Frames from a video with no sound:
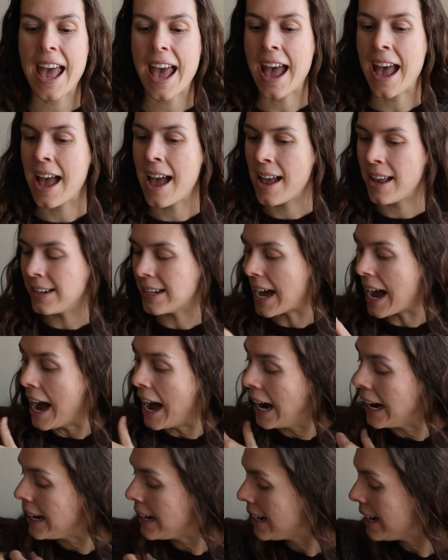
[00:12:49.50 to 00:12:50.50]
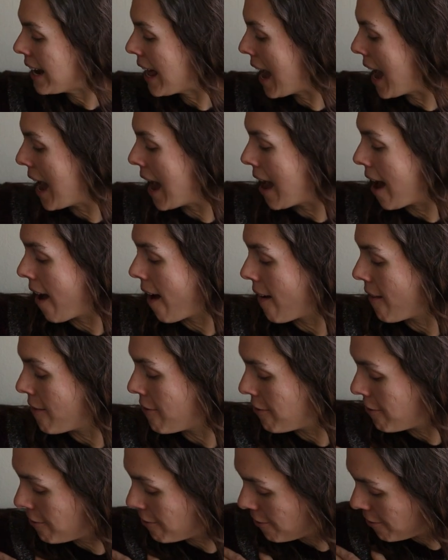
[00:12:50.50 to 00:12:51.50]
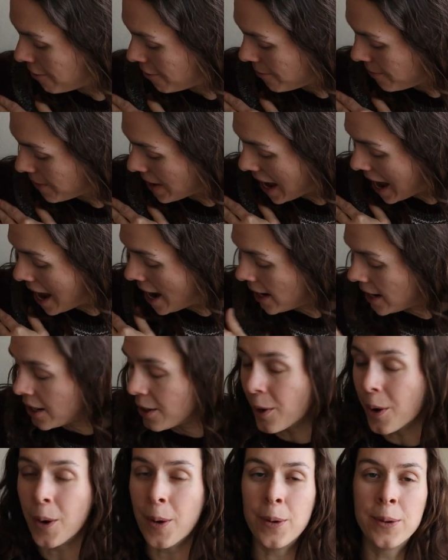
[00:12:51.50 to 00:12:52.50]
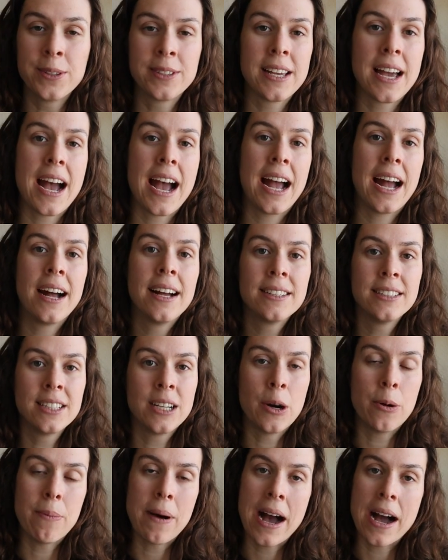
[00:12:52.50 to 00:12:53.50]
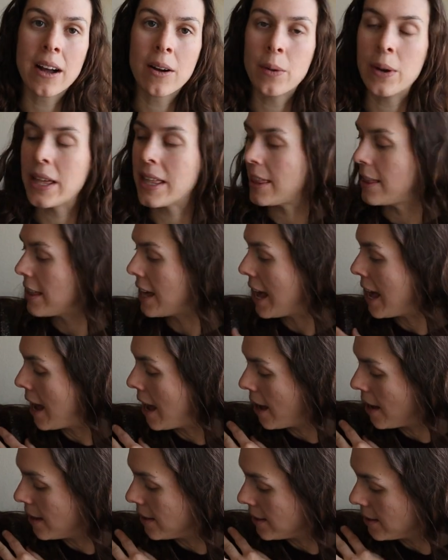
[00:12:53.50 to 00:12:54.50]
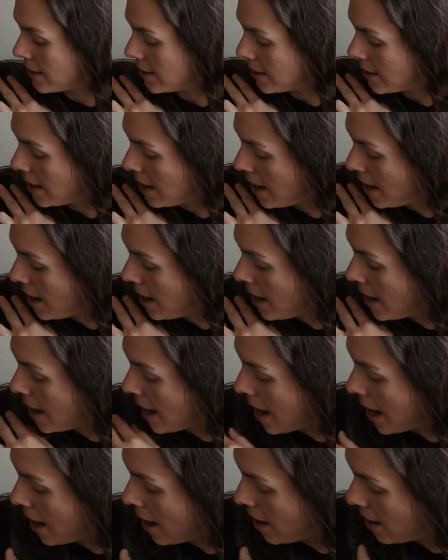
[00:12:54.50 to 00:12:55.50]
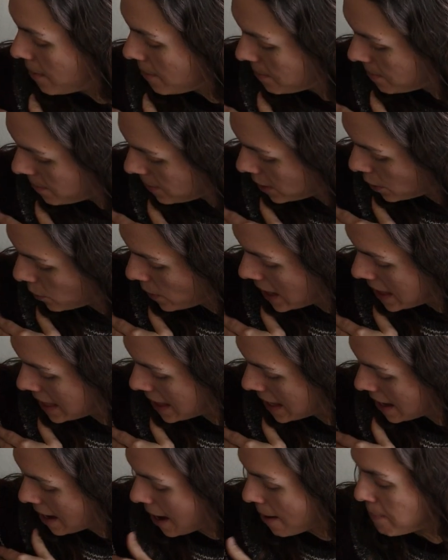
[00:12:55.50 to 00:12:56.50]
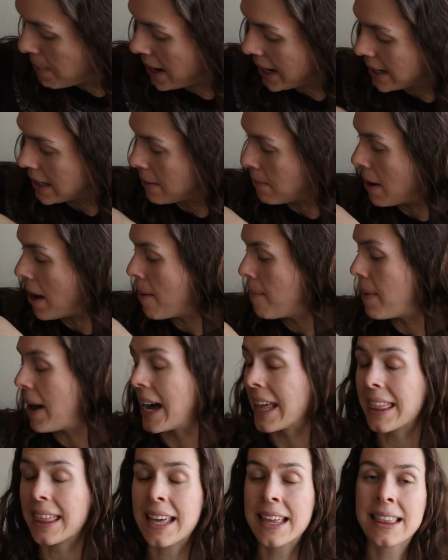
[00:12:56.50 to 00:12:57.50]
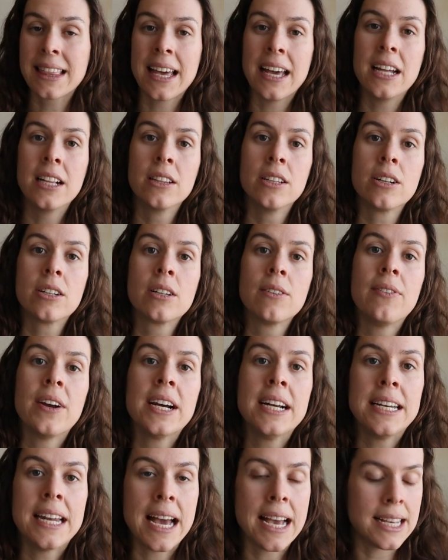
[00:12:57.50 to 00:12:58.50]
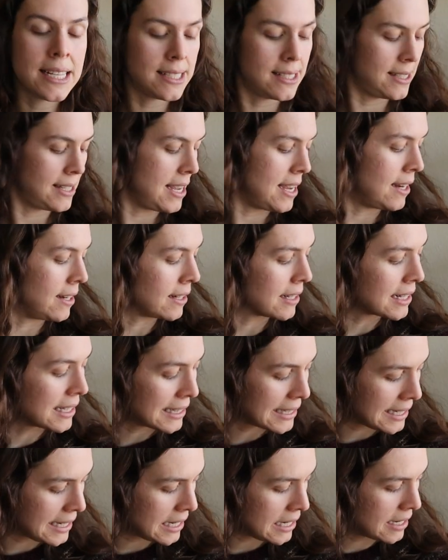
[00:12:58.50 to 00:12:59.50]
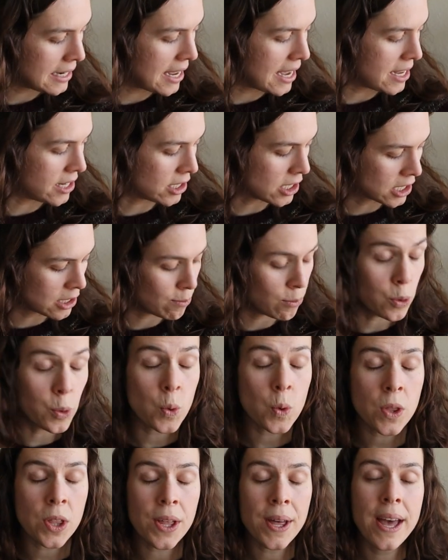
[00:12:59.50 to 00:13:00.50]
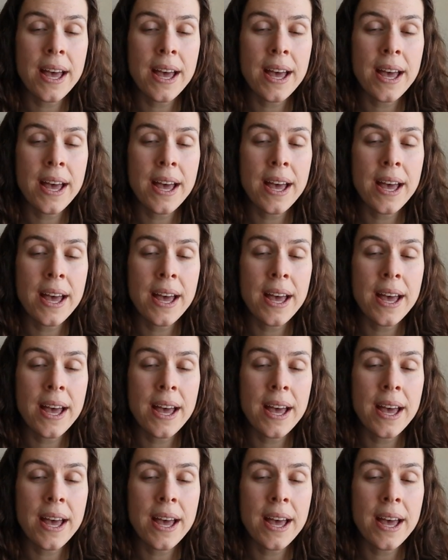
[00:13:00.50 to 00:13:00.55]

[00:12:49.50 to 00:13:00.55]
And I didn't have any holes that I had to go back with. And um, the way that I picked them up, I think that it looks very nice and clean and smooth.